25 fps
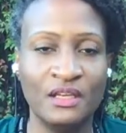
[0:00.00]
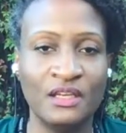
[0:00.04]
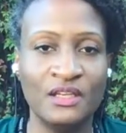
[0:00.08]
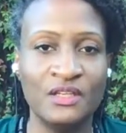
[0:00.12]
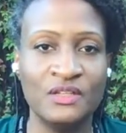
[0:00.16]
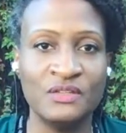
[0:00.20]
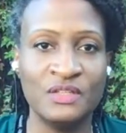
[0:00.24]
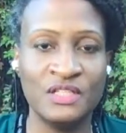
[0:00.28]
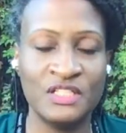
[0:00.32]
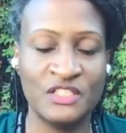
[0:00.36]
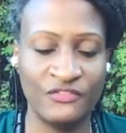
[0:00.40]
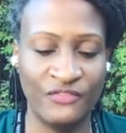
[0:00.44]

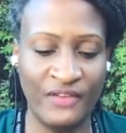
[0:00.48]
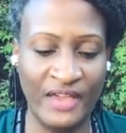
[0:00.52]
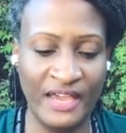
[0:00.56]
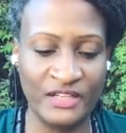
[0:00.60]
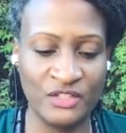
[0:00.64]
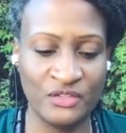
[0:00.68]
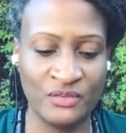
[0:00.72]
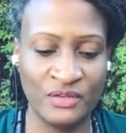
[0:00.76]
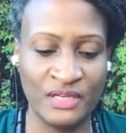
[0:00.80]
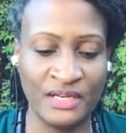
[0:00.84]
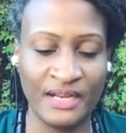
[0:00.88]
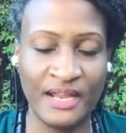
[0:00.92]
You need to
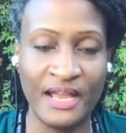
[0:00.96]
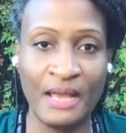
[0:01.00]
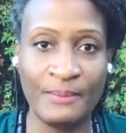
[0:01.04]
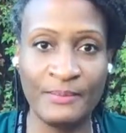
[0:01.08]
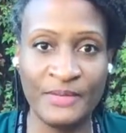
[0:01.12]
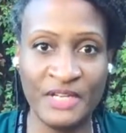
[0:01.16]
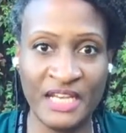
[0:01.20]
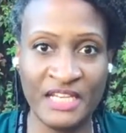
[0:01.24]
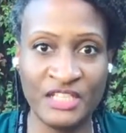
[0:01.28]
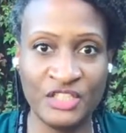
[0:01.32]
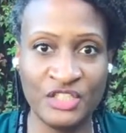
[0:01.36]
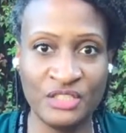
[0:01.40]
factor in
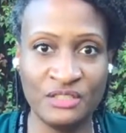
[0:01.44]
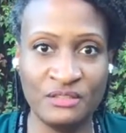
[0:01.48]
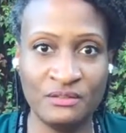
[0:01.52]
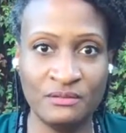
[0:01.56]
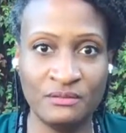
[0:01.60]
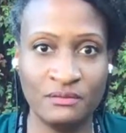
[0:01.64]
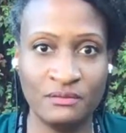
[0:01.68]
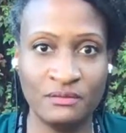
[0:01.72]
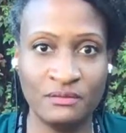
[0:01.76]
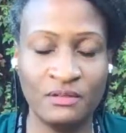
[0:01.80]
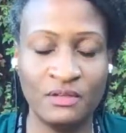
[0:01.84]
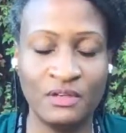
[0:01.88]
accommodation.
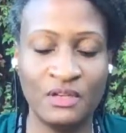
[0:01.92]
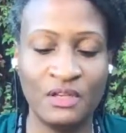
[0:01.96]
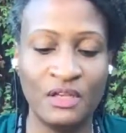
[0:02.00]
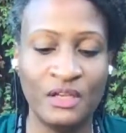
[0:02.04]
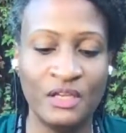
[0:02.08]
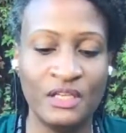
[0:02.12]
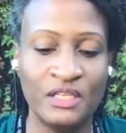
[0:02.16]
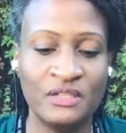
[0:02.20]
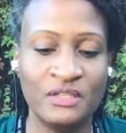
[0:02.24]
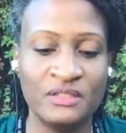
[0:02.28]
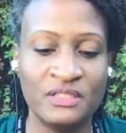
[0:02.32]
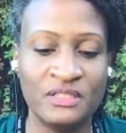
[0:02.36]

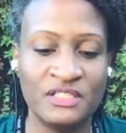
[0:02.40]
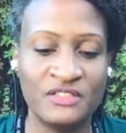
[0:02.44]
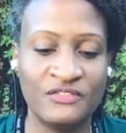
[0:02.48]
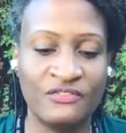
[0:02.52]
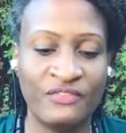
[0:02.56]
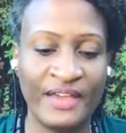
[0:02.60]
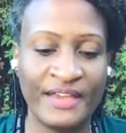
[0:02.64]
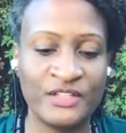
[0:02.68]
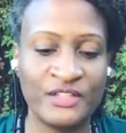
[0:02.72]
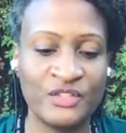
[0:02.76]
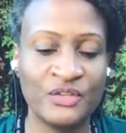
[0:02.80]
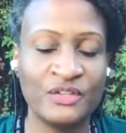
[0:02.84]
You need to
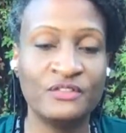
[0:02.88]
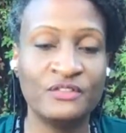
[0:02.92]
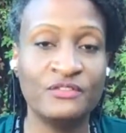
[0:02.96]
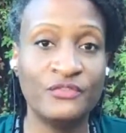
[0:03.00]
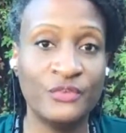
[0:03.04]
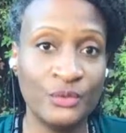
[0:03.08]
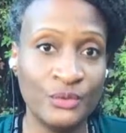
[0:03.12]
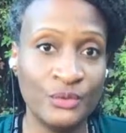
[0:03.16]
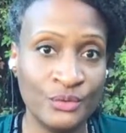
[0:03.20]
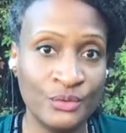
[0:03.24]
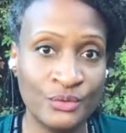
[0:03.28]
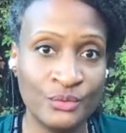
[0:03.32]
factor in
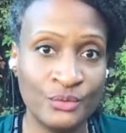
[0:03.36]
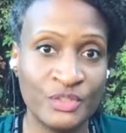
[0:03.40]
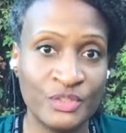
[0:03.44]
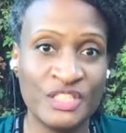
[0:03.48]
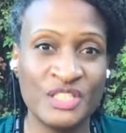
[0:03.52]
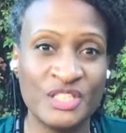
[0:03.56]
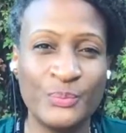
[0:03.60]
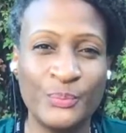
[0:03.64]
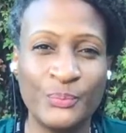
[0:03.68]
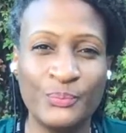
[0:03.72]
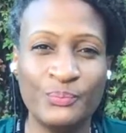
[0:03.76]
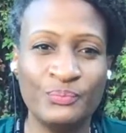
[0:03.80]
food, which
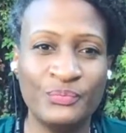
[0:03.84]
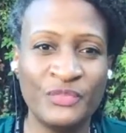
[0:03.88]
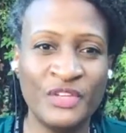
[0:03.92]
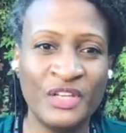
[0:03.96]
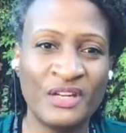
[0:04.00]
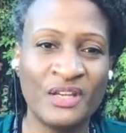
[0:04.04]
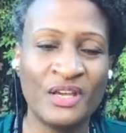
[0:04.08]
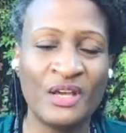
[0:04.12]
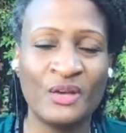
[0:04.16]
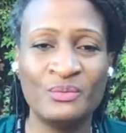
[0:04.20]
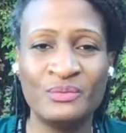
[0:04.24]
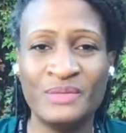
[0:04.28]
is,
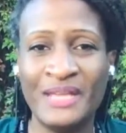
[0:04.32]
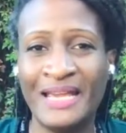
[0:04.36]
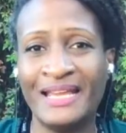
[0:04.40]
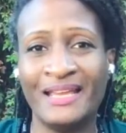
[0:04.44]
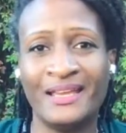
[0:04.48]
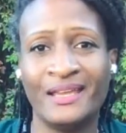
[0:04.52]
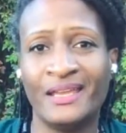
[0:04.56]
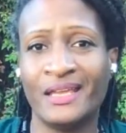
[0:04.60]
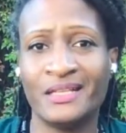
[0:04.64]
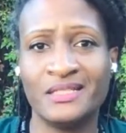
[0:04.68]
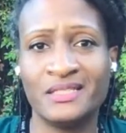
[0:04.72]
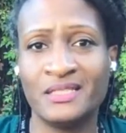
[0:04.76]
like
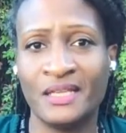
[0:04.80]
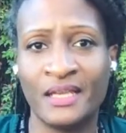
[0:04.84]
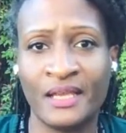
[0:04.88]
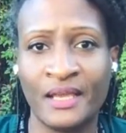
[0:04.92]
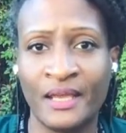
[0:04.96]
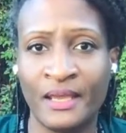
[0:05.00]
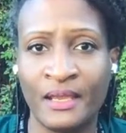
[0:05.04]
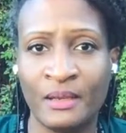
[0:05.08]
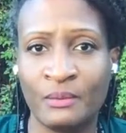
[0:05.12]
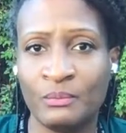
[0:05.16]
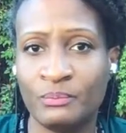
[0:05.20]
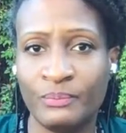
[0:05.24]
a guessing
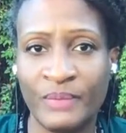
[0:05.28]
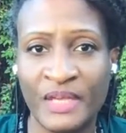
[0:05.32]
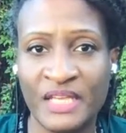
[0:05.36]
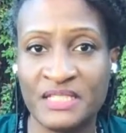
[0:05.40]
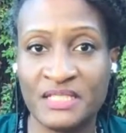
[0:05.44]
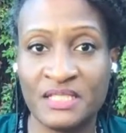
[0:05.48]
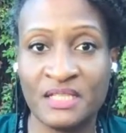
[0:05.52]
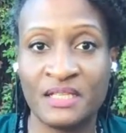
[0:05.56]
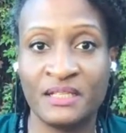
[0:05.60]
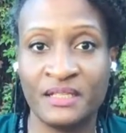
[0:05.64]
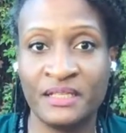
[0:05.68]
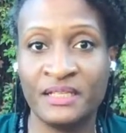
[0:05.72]
game,
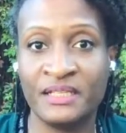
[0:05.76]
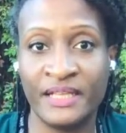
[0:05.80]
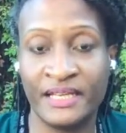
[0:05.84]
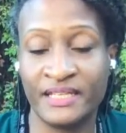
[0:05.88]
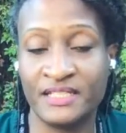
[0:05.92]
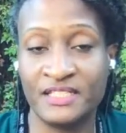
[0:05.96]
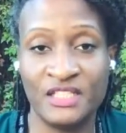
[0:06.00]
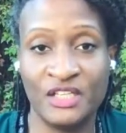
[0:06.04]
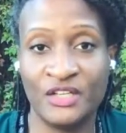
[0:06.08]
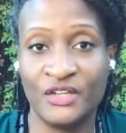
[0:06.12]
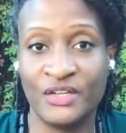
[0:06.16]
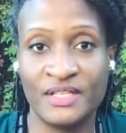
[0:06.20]
basically,
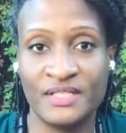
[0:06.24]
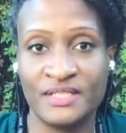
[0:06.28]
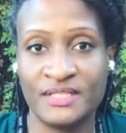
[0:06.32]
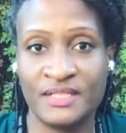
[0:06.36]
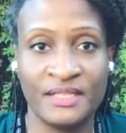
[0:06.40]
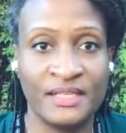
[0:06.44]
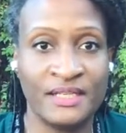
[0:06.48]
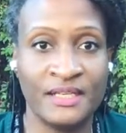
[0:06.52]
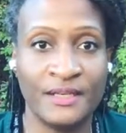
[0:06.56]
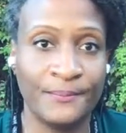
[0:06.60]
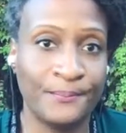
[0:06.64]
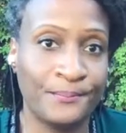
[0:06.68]
like
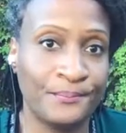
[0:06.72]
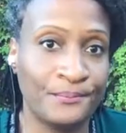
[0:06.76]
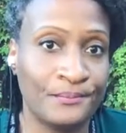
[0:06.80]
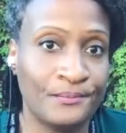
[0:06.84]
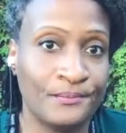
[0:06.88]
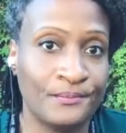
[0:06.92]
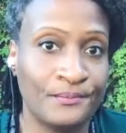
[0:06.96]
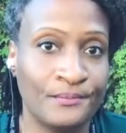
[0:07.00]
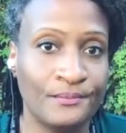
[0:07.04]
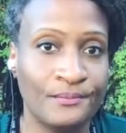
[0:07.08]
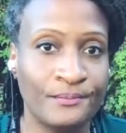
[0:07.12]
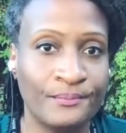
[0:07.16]
seriously.
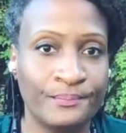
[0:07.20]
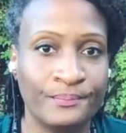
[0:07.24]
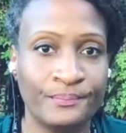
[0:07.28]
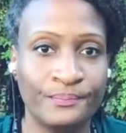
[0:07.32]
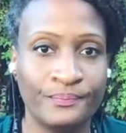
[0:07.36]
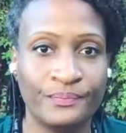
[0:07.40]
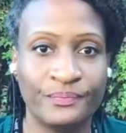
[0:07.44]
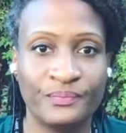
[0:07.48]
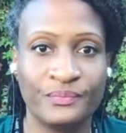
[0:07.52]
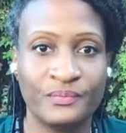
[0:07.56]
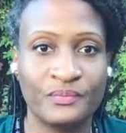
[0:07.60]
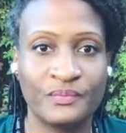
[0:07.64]

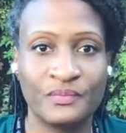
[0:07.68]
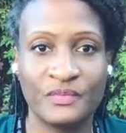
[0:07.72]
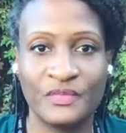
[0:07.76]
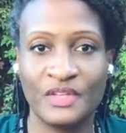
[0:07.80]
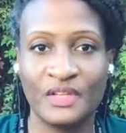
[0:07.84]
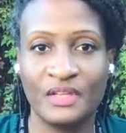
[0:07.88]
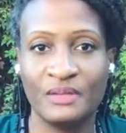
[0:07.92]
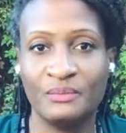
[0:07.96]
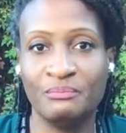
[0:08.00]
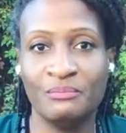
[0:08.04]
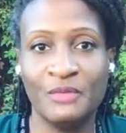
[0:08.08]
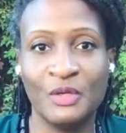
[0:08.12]

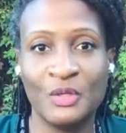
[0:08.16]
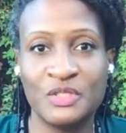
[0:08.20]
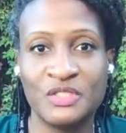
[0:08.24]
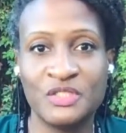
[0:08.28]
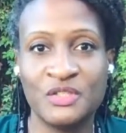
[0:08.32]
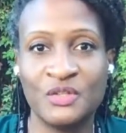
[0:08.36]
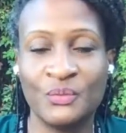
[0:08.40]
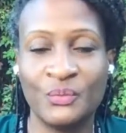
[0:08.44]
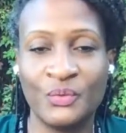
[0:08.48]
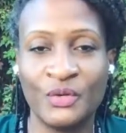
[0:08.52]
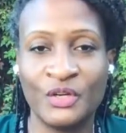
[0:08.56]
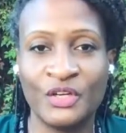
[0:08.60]
In most
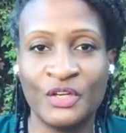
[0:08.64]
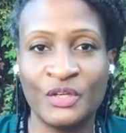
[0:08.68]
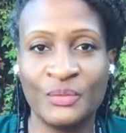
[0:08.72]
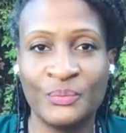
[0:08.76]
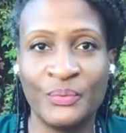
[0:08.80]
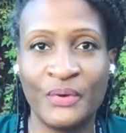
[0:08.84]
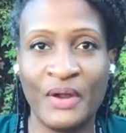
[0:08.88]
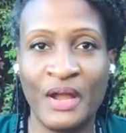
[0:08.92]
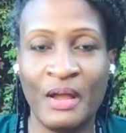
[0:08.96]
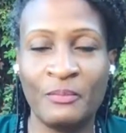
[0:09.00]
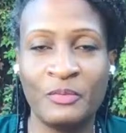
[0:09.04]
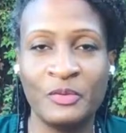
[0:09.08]
of the world,
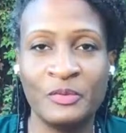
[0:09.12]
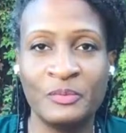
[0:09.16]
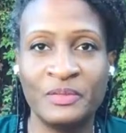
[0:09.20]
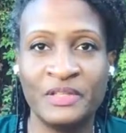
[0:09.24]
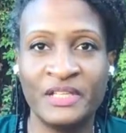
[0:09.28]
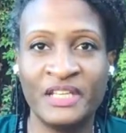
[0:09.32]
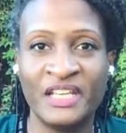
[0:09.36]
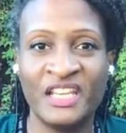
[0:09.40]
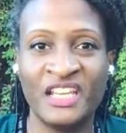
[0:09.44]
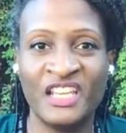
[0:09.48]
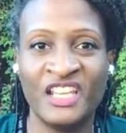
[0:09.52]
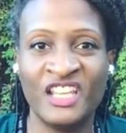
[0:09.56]

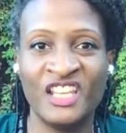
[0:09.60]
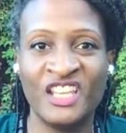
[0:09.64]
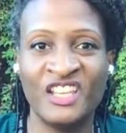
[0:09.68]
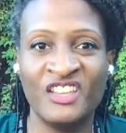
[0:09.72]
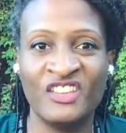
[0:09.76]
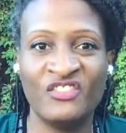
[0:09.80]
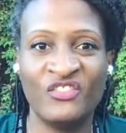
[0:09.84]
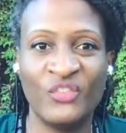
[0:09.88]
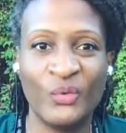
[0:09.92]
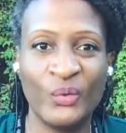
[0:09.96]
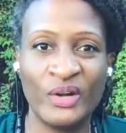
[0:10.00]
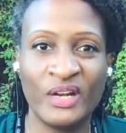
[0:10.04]

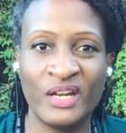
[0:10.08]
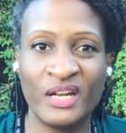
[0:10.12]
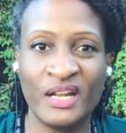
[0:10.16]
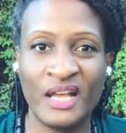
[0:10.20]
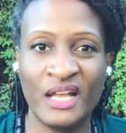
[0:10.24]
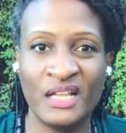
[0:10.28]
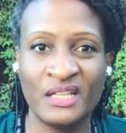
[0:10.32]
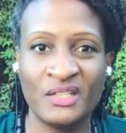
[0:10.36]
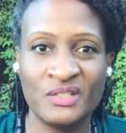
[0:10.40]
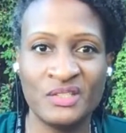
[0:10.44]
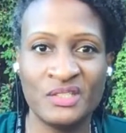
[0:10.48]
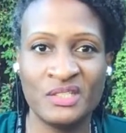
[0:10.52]
probably
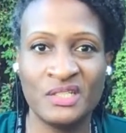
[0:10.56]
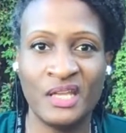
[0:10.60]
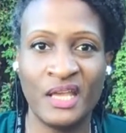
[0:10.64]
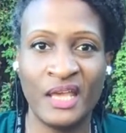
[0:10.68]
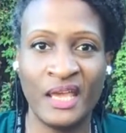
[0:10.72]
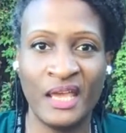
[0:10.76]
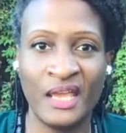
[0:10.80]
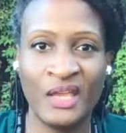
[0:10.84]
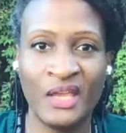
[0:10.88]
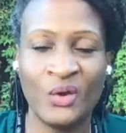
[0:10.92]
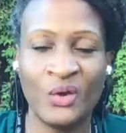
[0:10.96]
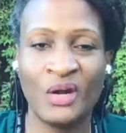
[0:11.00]
$40 a
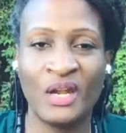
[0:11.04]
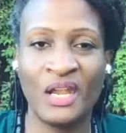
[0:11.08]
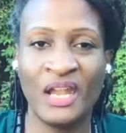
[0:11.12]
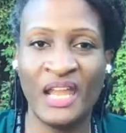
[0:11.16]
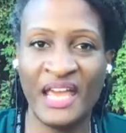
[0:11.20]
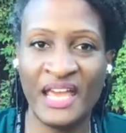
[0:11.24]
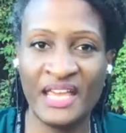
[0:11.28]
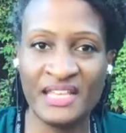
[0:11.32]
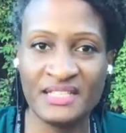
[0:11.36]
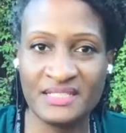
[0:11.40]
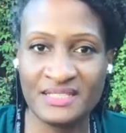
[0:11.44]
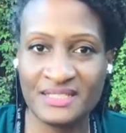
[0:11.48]
day or
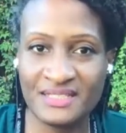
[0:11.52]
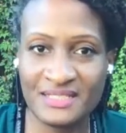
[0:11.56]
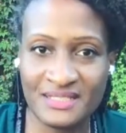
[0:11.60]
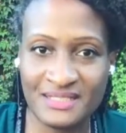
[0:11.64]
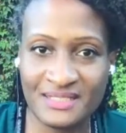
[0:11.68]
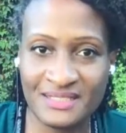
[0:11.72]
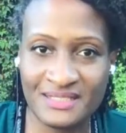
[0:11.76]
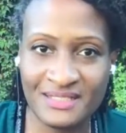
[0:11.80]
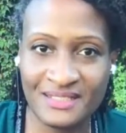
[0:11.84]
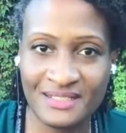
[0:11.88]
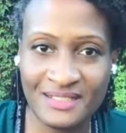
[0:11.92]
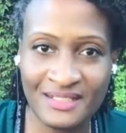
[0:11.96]

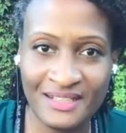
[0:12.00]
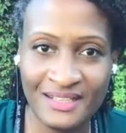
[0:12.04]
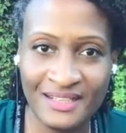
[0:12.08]
less.